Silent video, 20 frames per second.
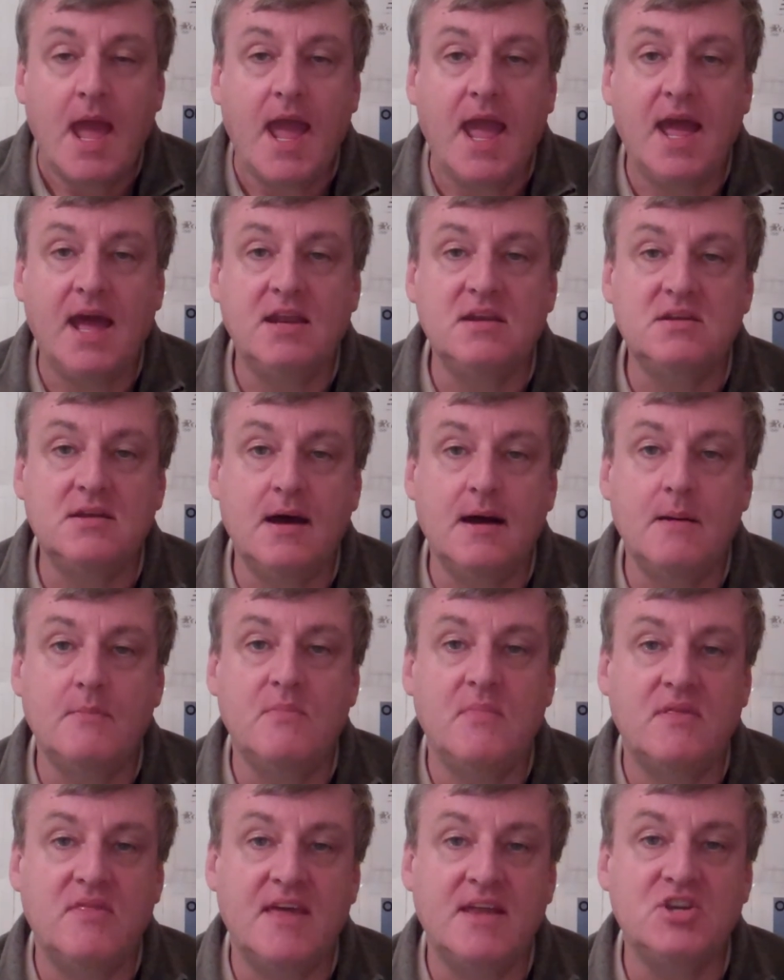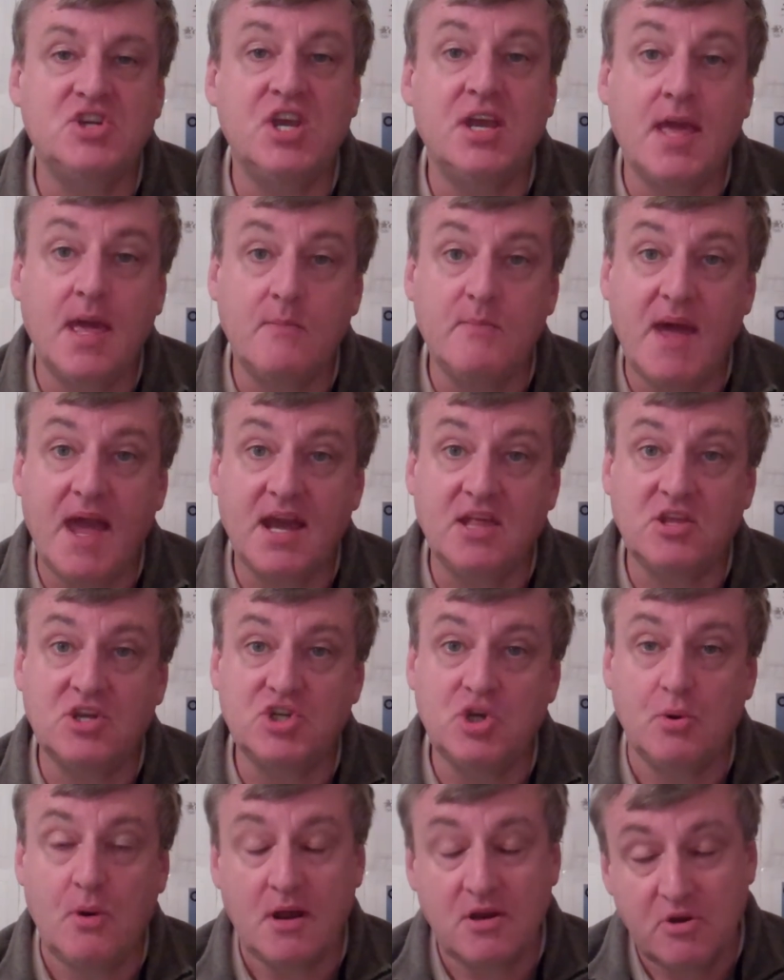And then she came back in the
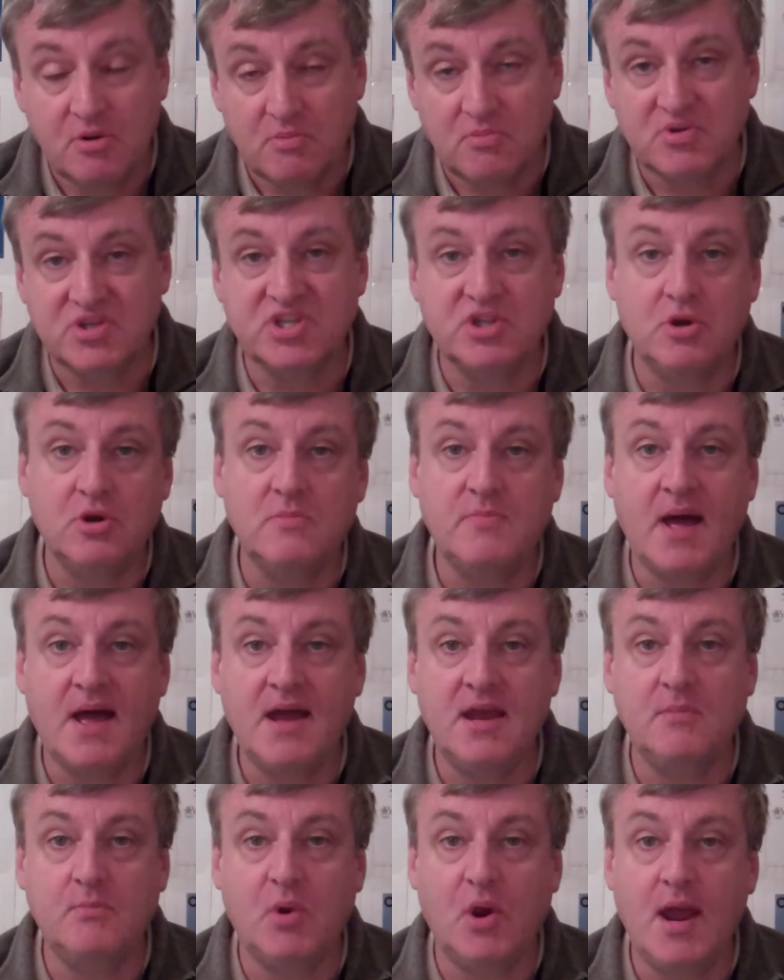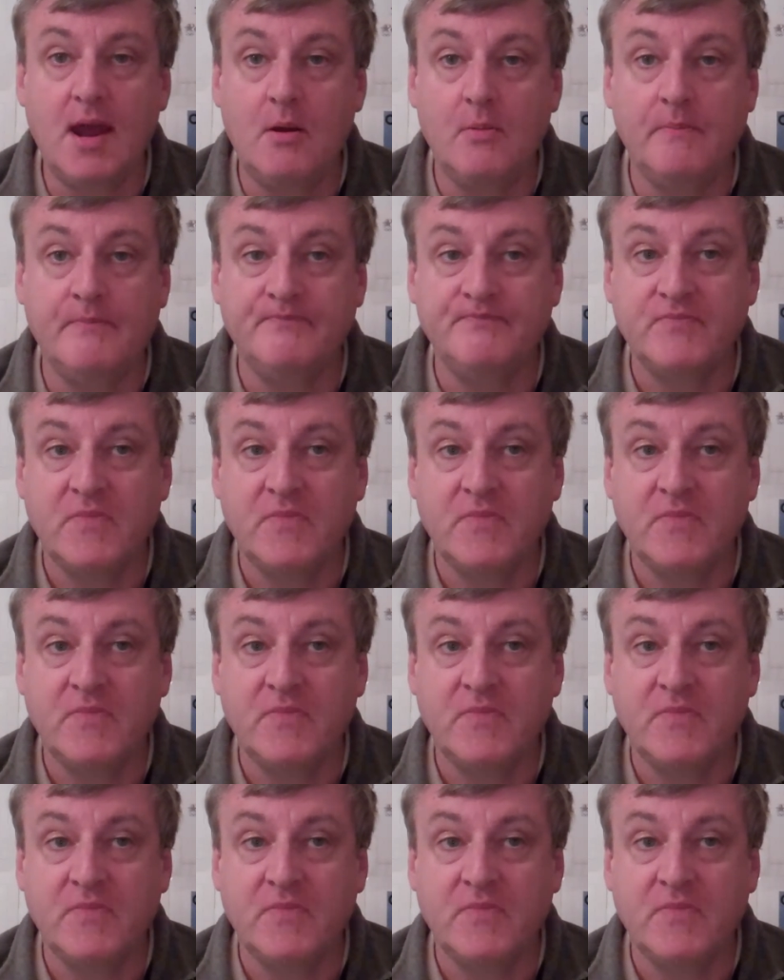200 and was third behind Brown.